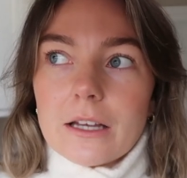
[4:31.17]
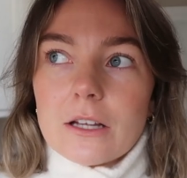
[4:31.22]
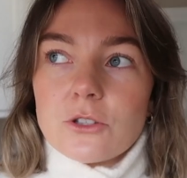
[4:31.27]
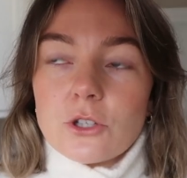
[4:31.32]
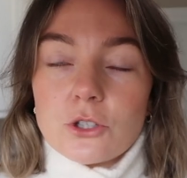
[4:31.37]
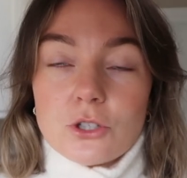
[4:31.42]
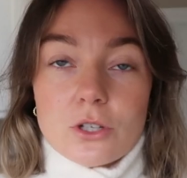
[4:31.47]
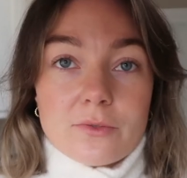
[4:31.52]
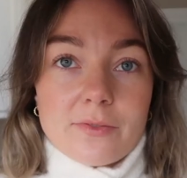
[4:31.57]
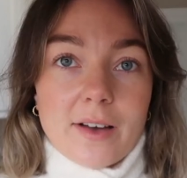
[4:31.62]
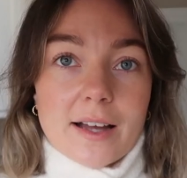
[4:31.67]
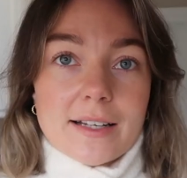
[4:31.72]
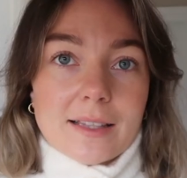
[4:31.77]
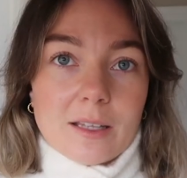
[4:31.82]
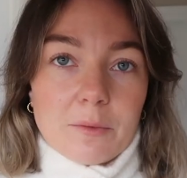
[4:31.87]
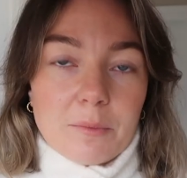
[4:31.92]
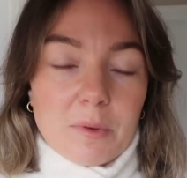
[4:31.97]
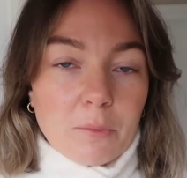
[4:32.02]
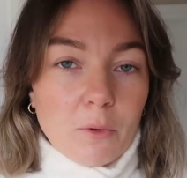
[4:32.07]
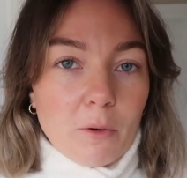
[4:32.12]
to just find a
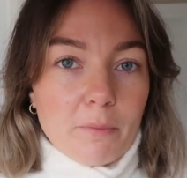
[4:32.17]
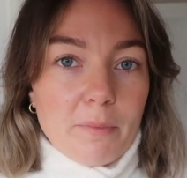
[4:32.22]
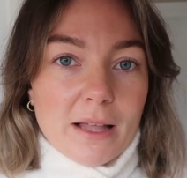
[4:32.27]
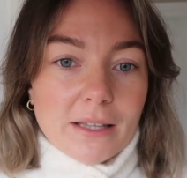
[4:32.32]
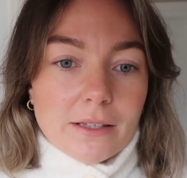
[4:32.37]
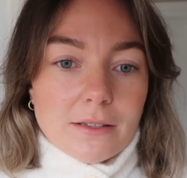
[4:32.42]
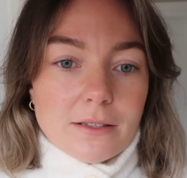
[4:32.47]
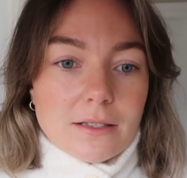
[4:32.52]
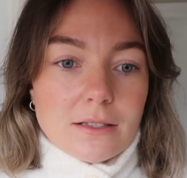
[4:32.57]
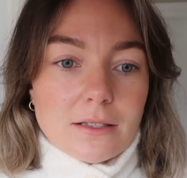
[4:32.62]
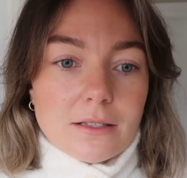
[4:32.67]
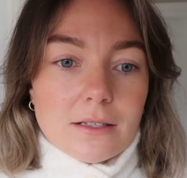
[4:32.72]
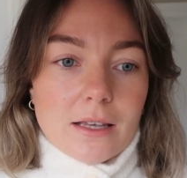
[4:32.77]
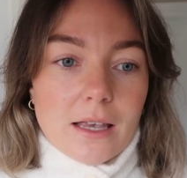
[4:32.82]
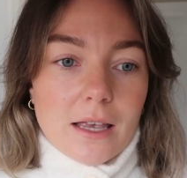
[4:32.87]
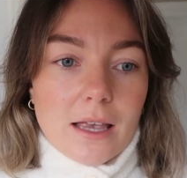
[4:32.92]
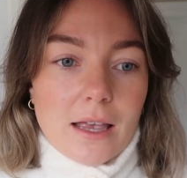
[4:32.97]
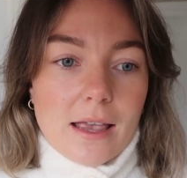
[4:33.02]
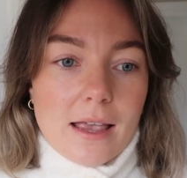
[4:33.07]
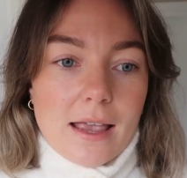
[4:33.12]
little bit more balance
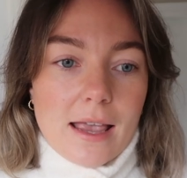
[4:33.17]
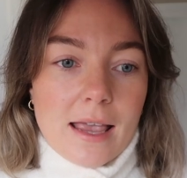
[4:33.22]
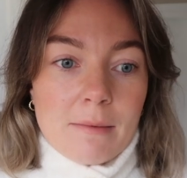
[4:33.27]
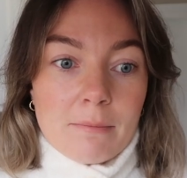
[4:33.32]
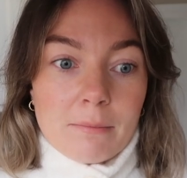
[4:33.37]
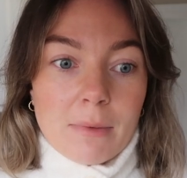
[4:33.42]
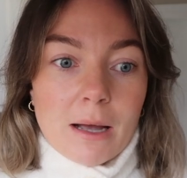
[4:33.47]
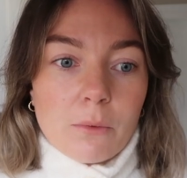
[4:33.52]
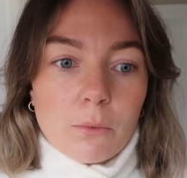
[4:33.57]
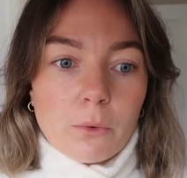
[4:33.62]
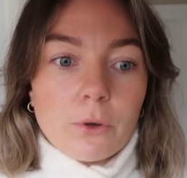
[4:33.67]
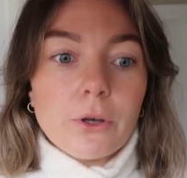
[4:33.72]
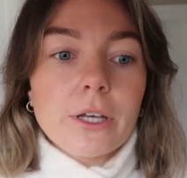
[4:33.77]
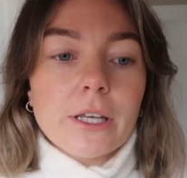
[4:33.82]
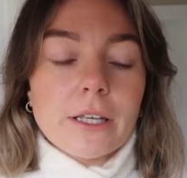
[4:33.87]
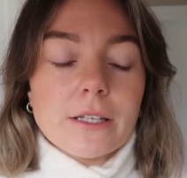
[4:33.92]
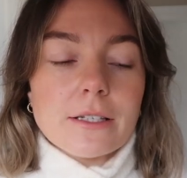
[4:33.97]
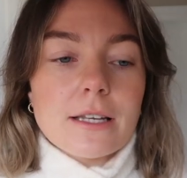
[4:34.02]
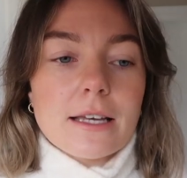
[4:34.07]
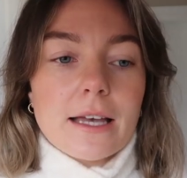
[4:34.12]
in my
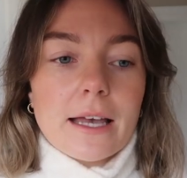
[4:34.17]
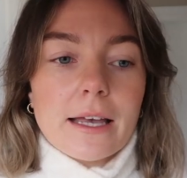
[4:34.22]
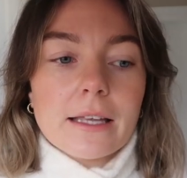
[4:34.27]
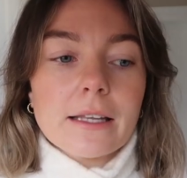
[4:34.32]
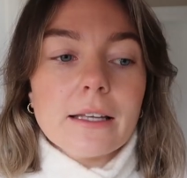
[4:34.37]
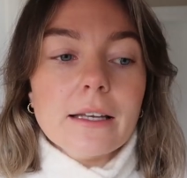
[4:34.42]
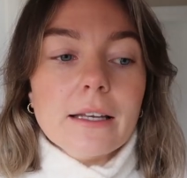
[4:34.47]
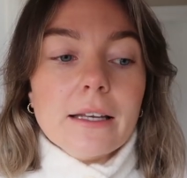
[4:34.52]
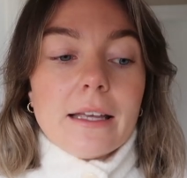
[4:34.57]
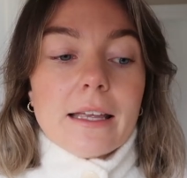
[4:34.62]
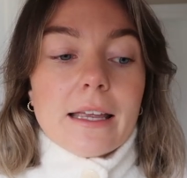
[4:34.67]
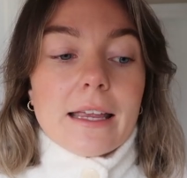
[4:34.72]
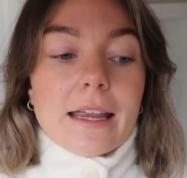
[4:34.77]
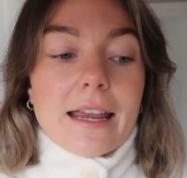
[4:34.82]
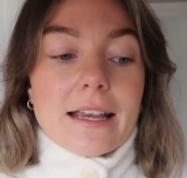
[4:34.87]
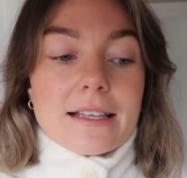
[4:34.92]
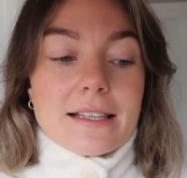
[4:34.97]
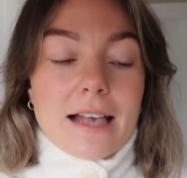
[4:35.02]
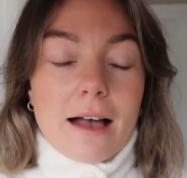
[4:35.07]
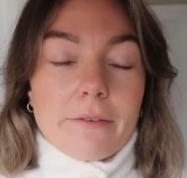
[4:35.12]
working day
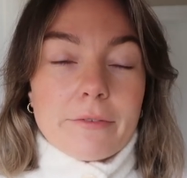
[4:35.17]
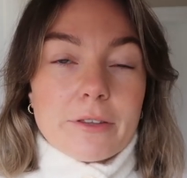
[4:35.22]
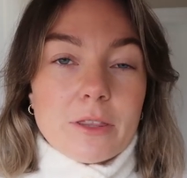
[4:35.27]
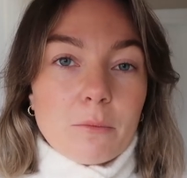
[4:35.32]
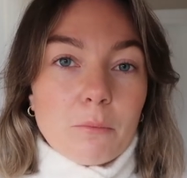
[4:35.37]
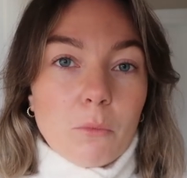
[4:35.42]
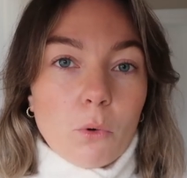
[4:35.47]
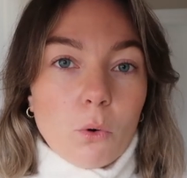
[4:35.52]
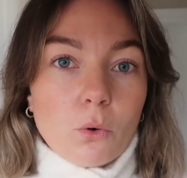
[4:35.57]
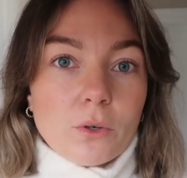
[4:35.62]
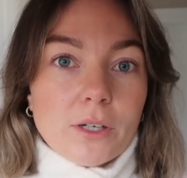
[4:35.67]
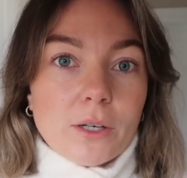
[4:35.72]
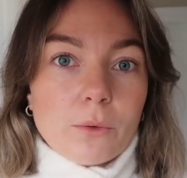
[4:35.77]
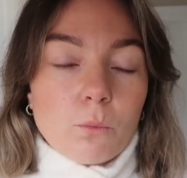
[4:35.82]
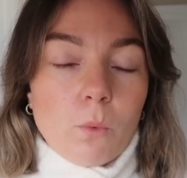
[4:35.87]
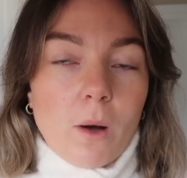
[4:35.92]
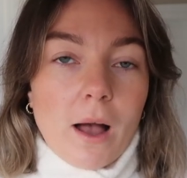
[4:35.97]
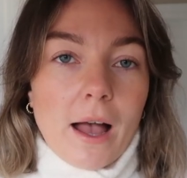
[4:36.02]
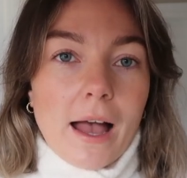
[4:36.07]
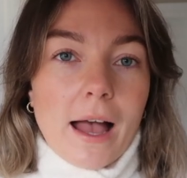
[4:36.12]
is having the
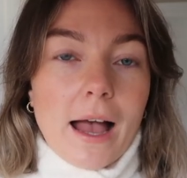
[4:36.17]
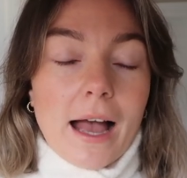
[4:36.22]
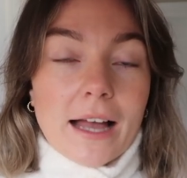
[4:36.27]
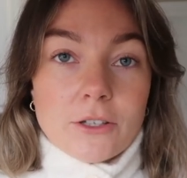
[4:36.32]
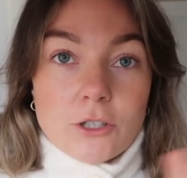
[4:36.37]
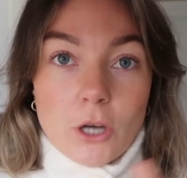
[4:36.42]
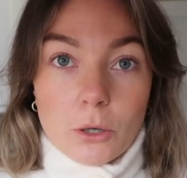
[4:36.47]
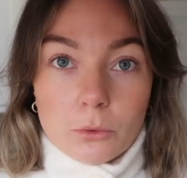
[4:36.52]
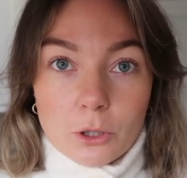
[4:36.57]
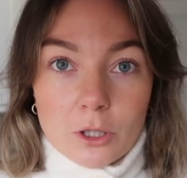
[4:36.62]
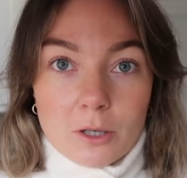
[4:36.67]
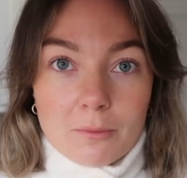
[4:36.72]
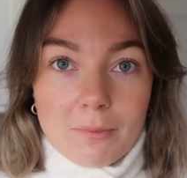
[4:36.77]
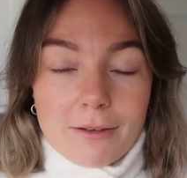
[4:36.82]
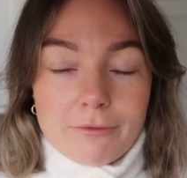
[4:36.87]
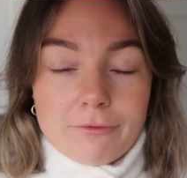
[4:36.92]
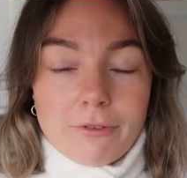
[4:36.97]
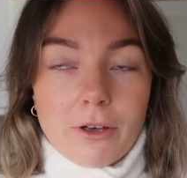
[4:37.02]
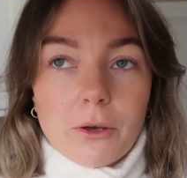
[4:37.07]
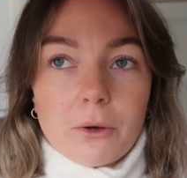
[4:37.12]
morning where I don't look at
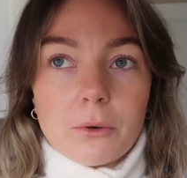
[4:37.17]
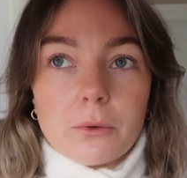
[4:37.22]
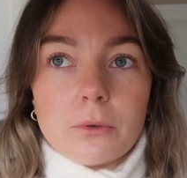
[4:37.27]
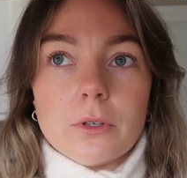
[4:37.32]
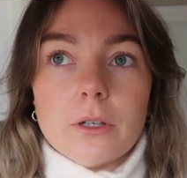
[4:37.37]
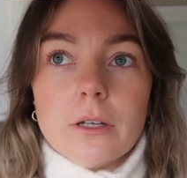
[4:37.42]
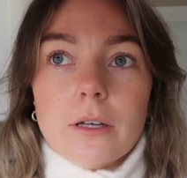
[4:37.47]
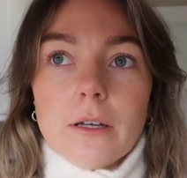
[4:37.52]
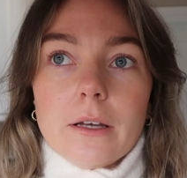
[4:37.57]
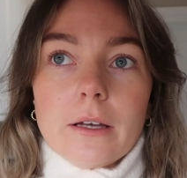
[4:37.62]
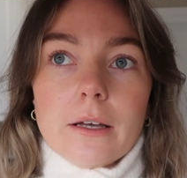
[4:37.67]
my phone,